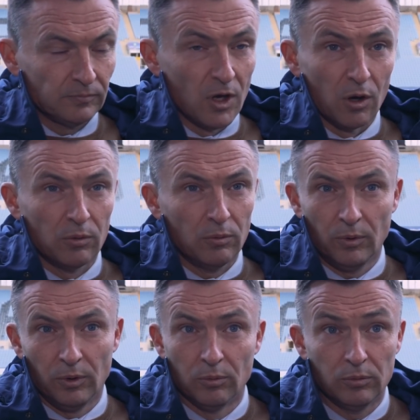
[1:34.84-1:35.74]
No,
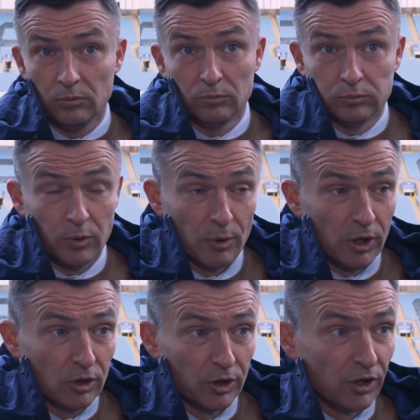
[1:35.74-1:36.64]
we we
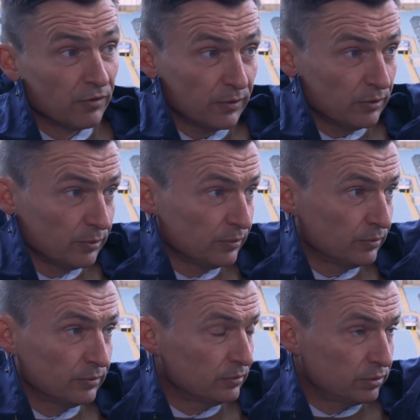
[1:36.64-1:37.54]
weren't good enough. We,
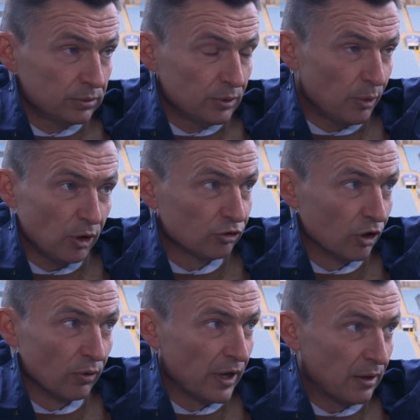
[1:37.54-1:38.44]
the boys
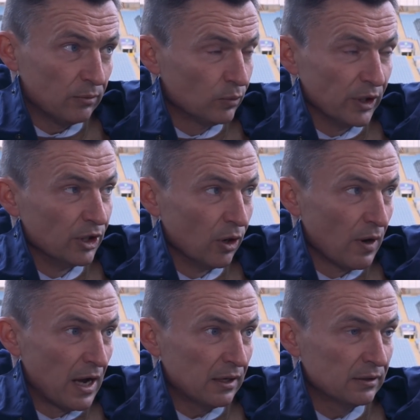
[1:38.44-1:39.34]
know that. We know
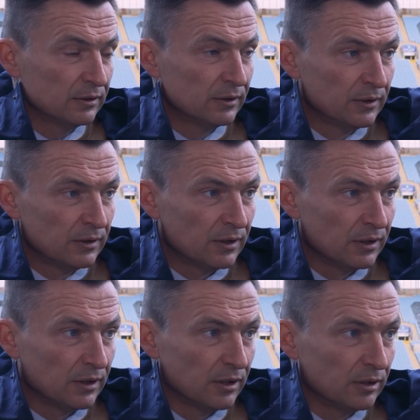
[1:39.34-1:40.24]
that.
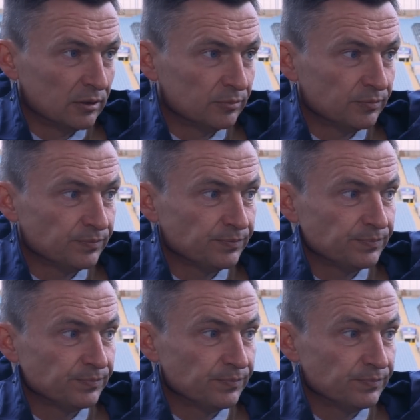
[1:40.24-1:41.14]
Um,
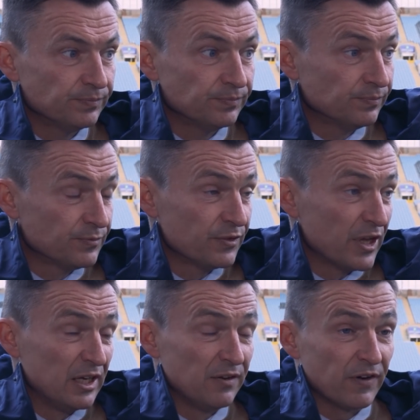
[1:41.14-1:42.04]

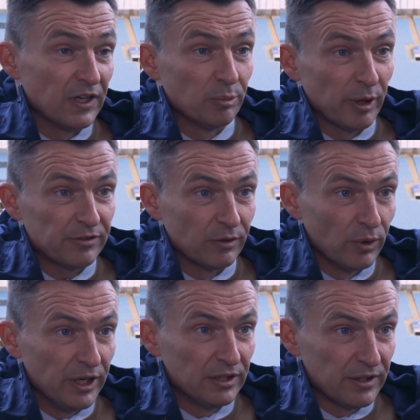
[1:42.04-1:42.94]
they defended better than
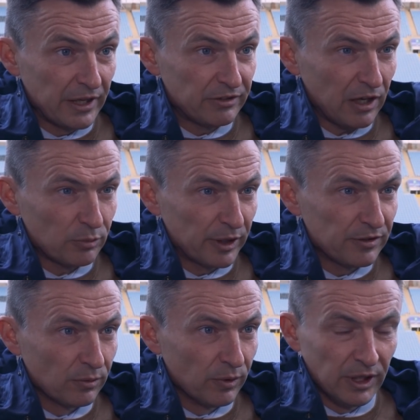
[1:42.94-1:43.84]
we did. They attacked better
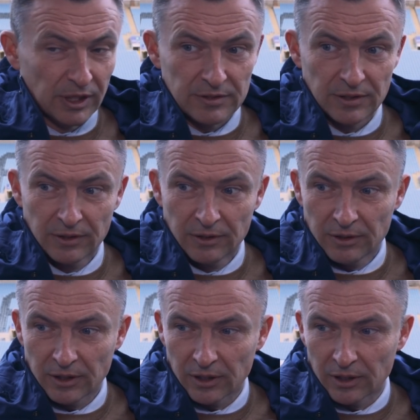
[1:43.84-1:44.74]
than we did,
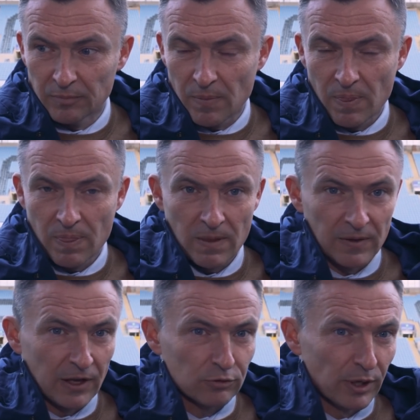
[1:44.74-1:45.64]
um,
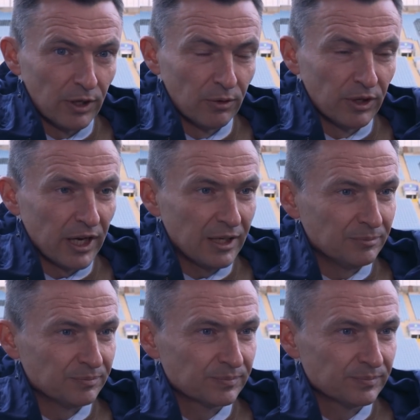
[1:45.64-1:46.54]
and that's why they won the game.